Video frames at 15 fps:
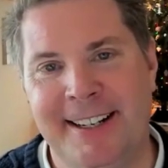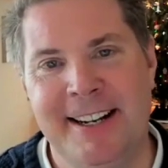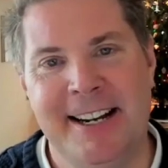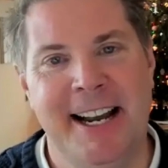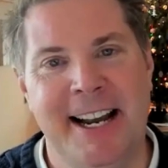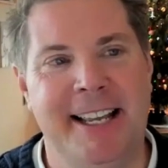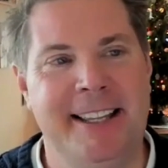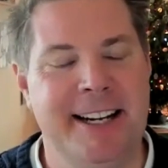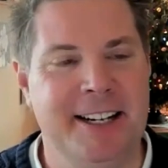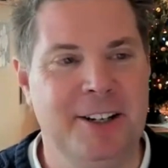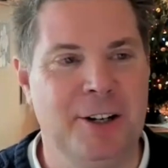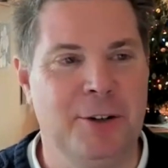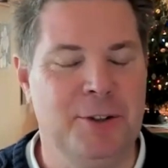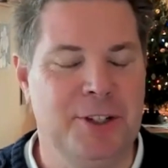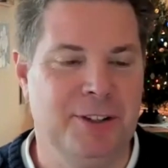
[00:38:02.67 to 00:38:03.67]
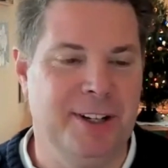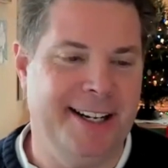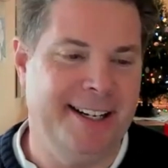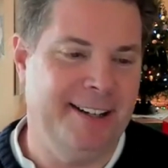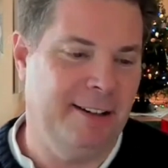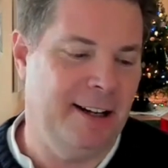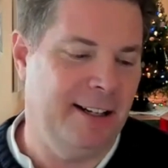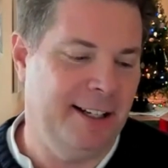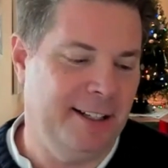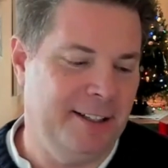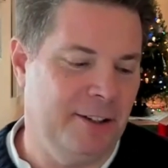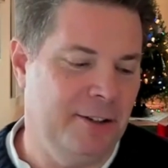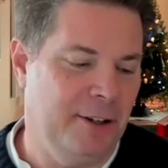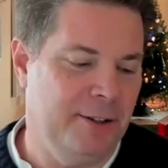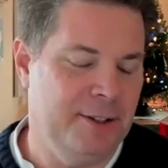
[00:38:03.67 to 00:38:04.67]
high tech. And then I go to
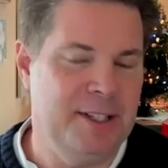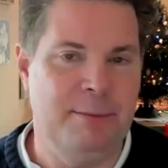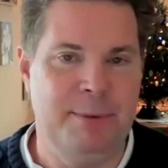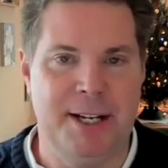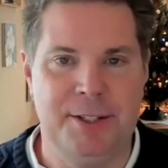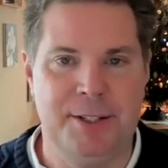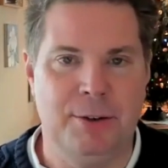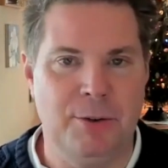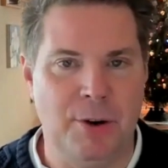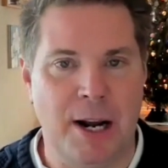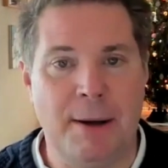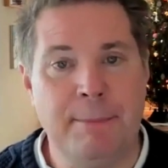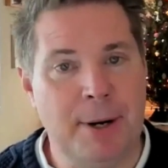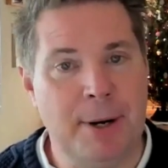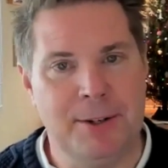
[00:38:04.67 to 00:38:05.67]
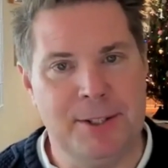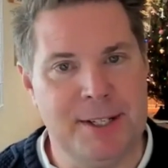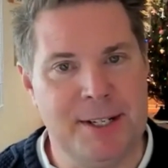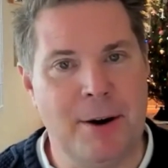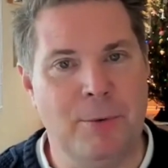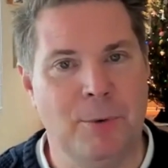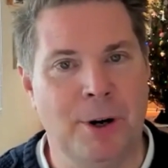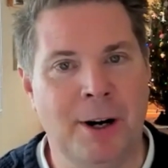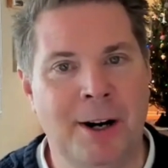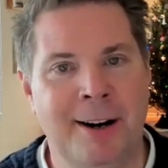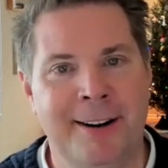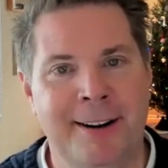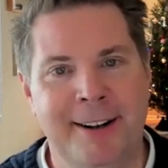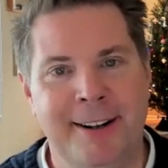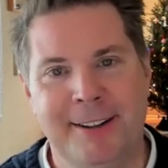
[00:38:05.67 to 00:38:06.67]
like, I like to call CBS your grandparents'
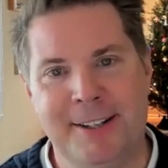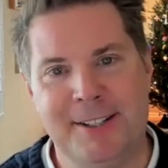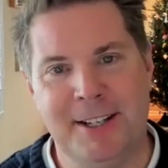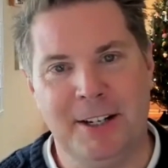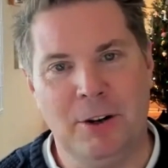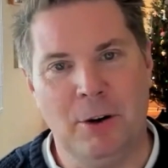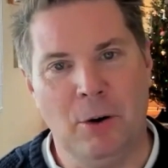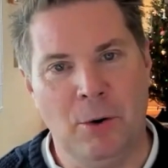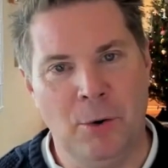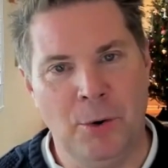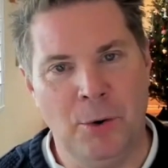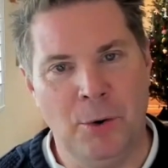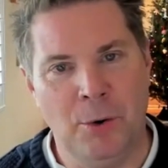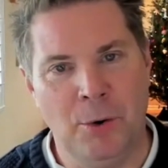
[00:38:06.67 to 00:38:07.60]
network, this like